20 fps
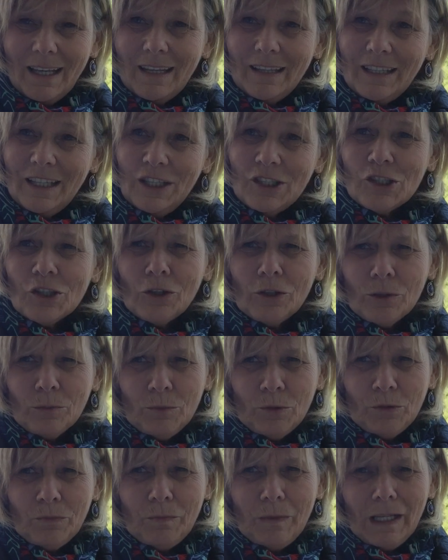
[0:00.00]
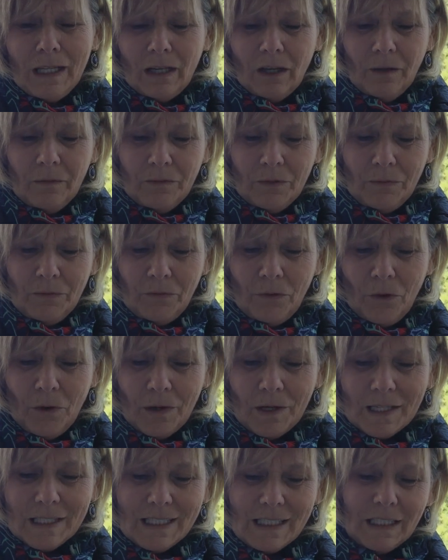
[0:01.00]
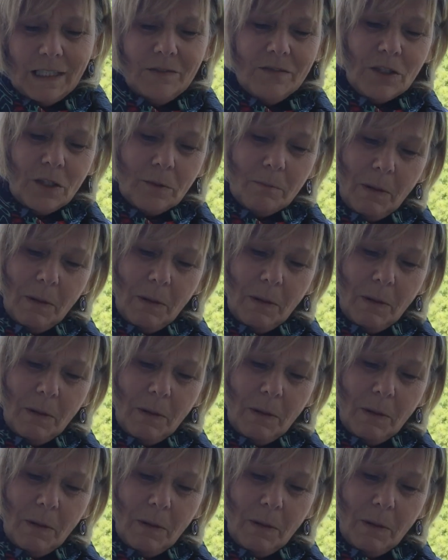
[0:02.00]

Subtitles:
The eternal movement of the forest gives our